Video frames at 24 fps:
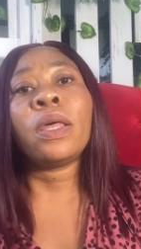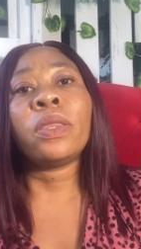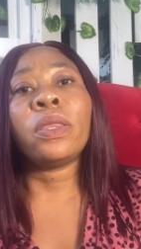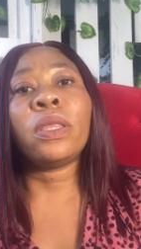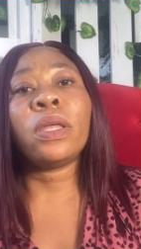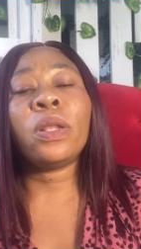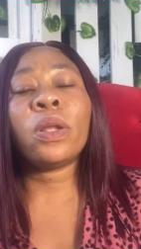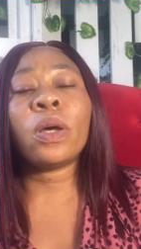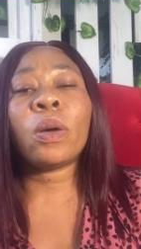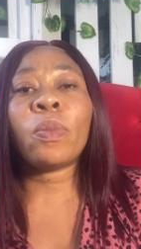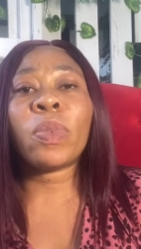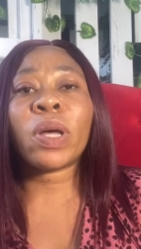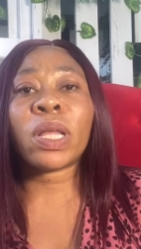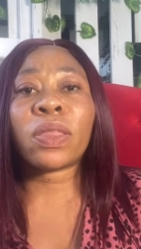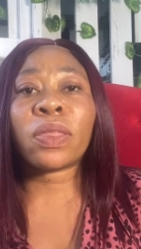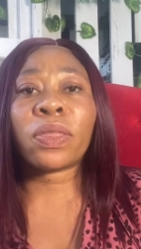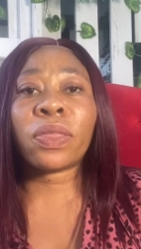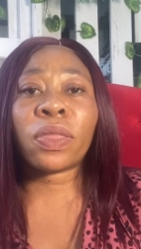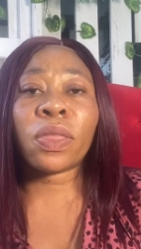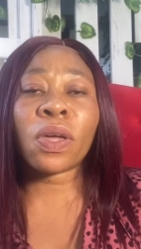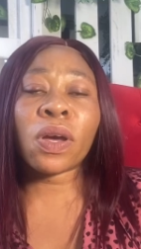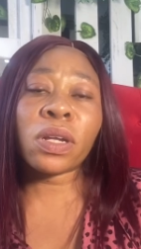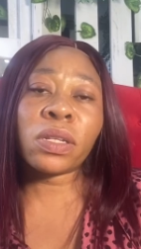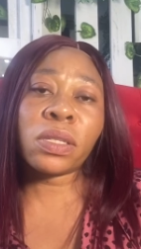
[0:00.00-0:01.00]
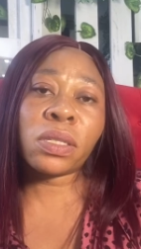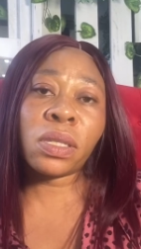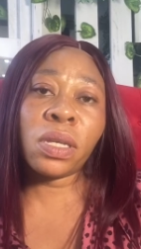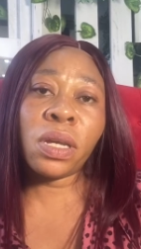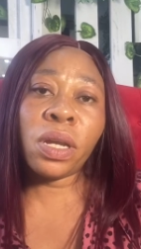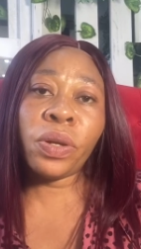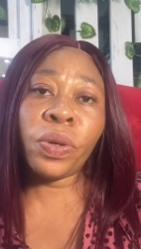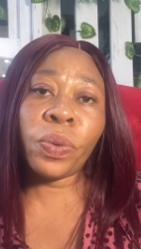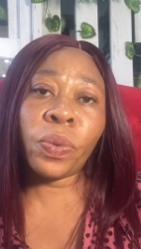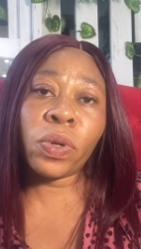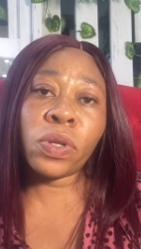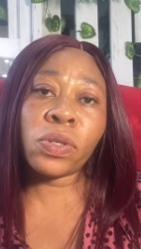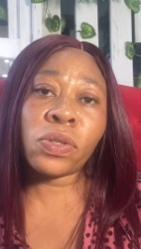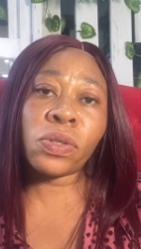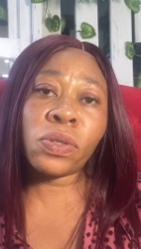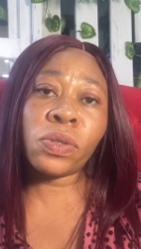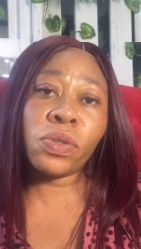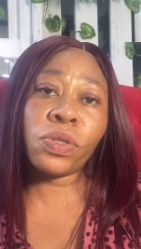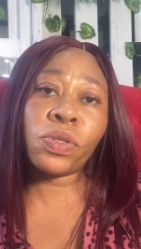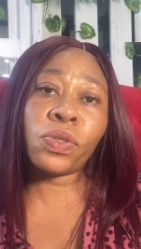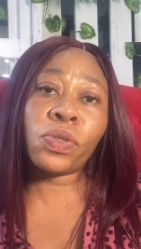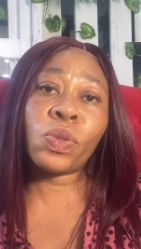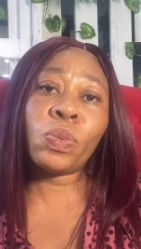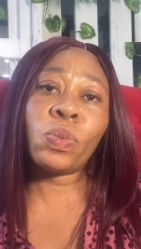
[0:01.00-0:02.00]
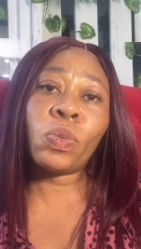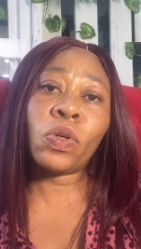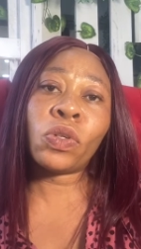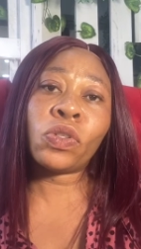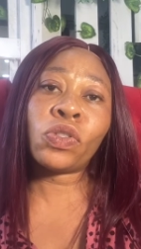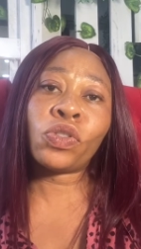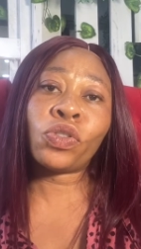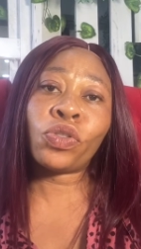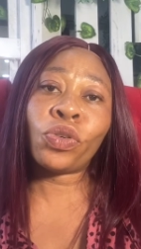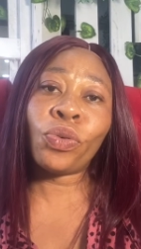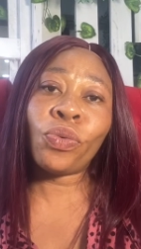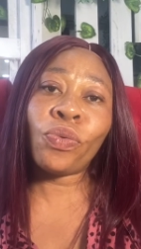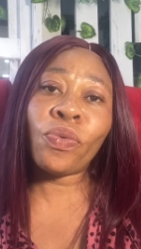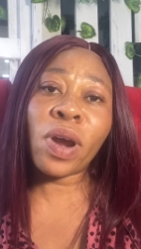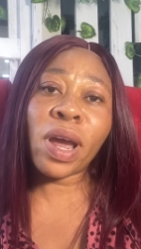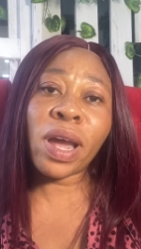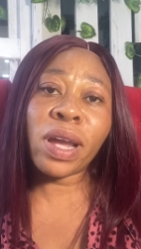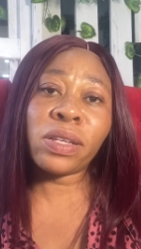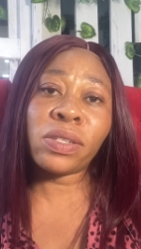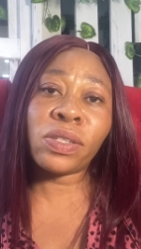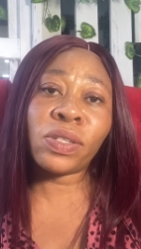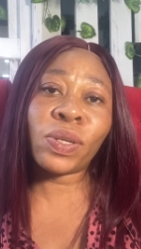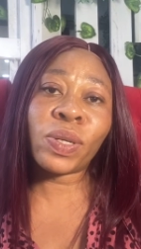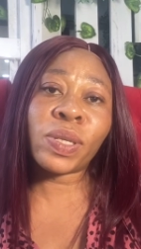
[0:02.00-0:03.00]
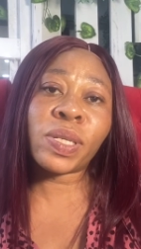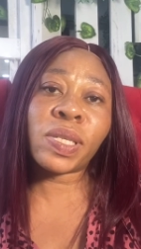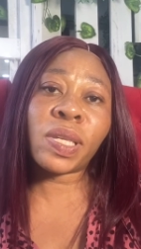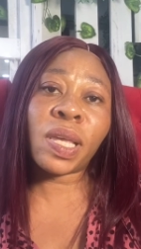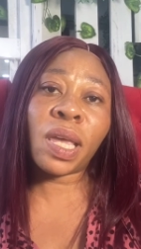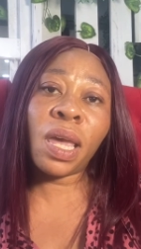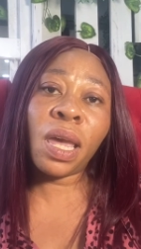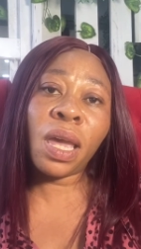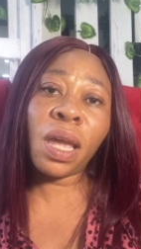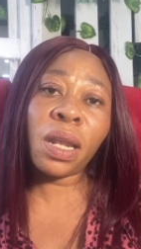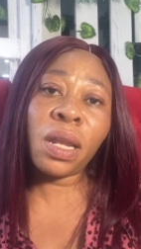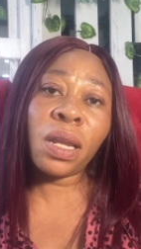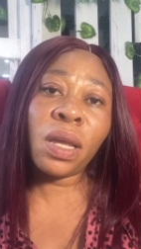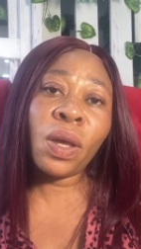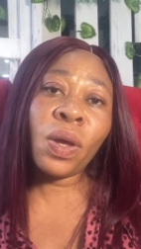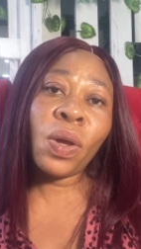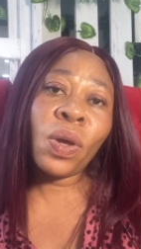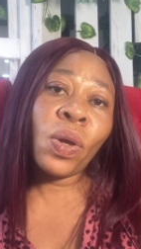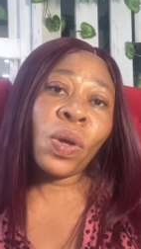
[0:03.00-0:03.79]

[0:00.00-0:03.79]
The number third thing you want to do is to moisturize your skin